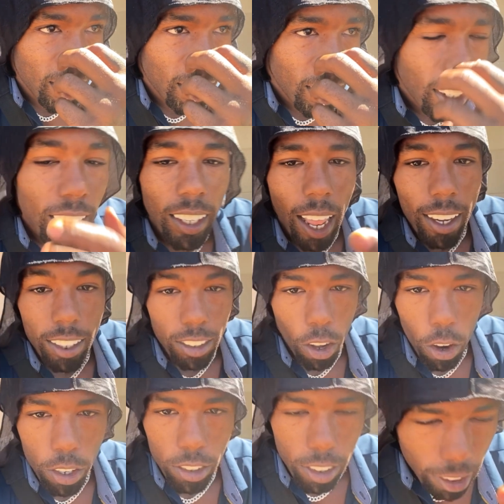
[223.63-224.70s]
there's a lot of
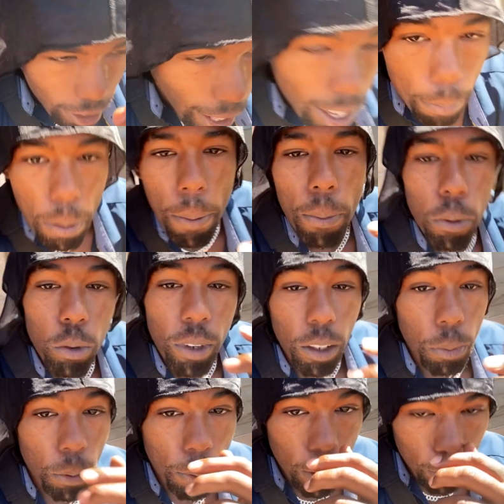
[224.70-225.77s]
stalkers. There's a lot of people who's not supposed to be on